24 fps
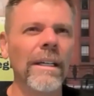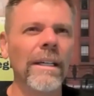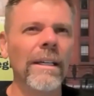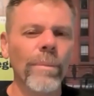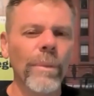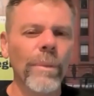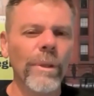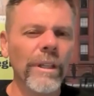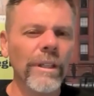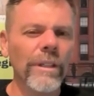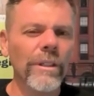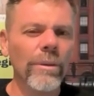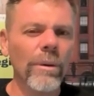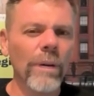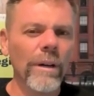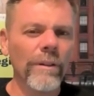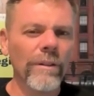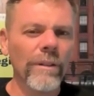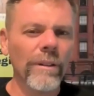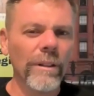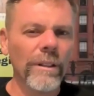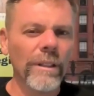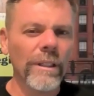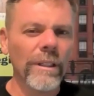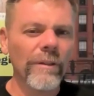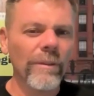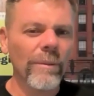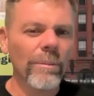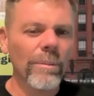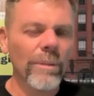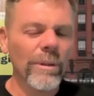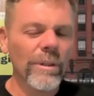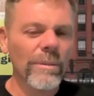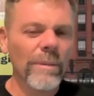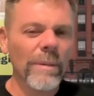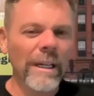But then you offer a different
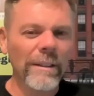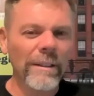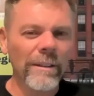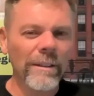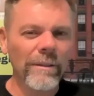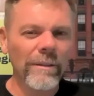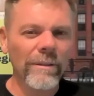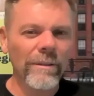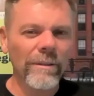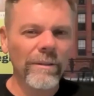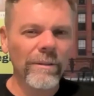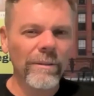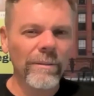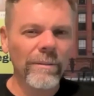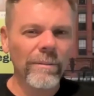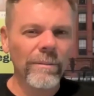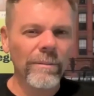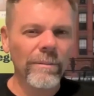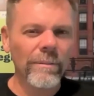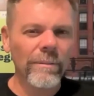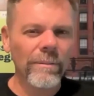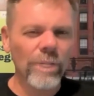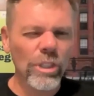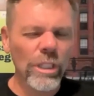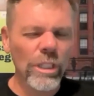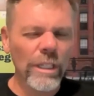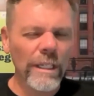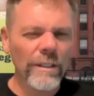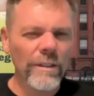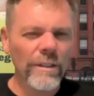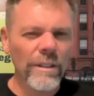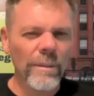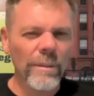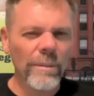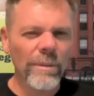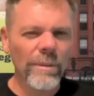perspective,
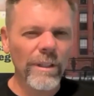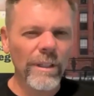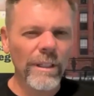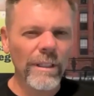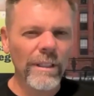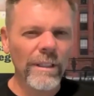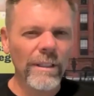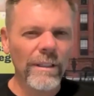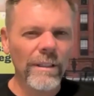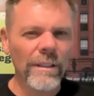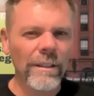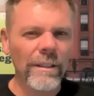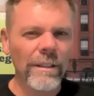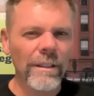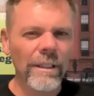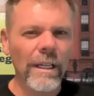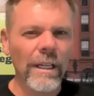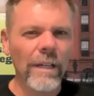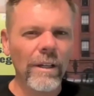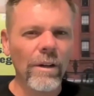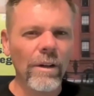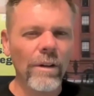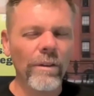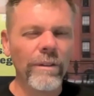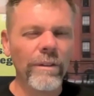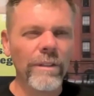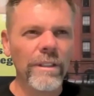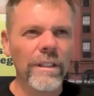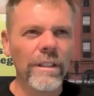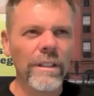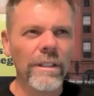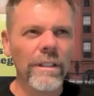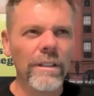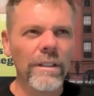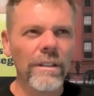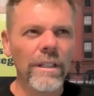change something. And all of a
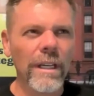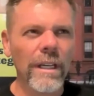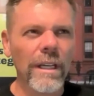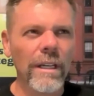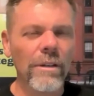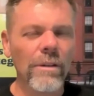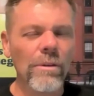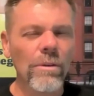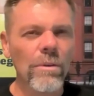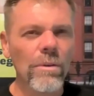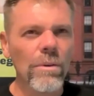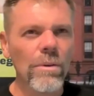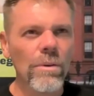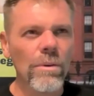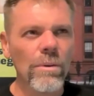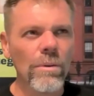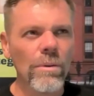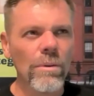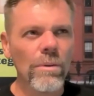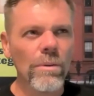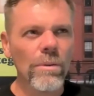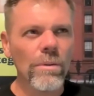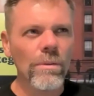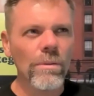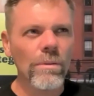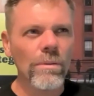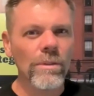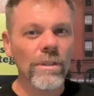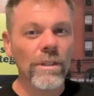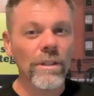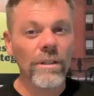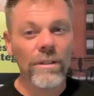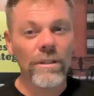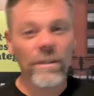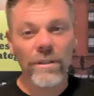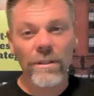sudden it's like, ooh,
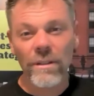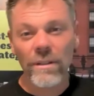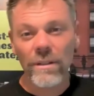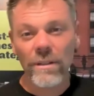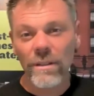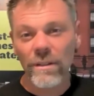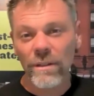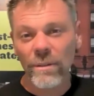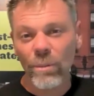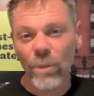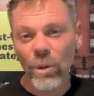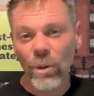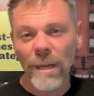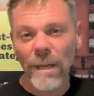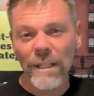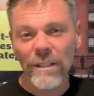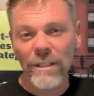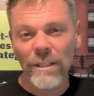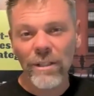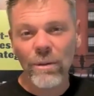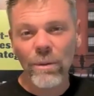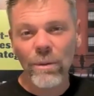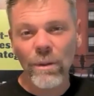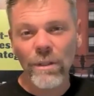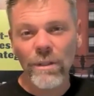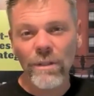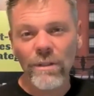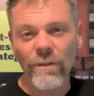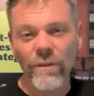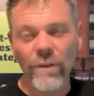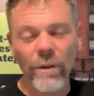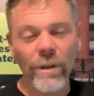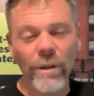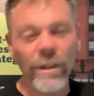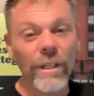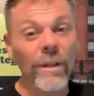there's some more magic words
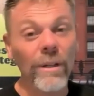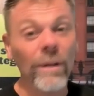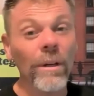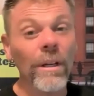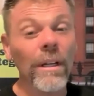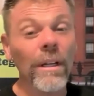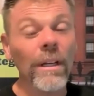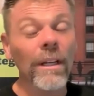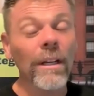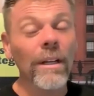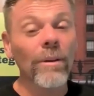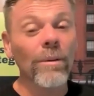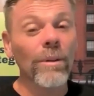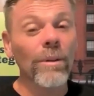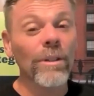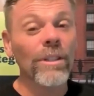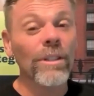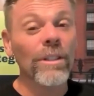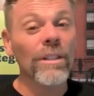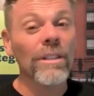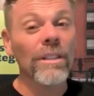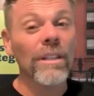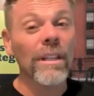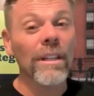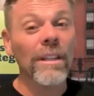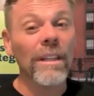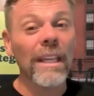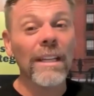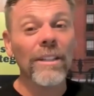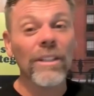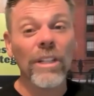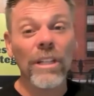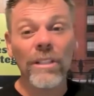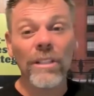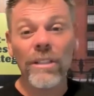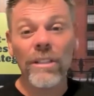for you, which is
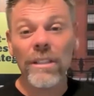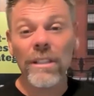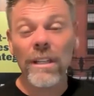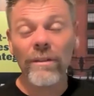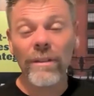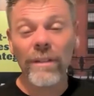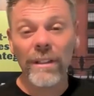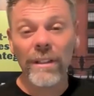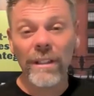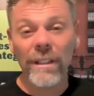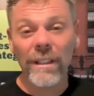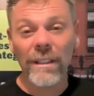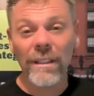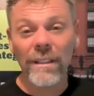that changes everything,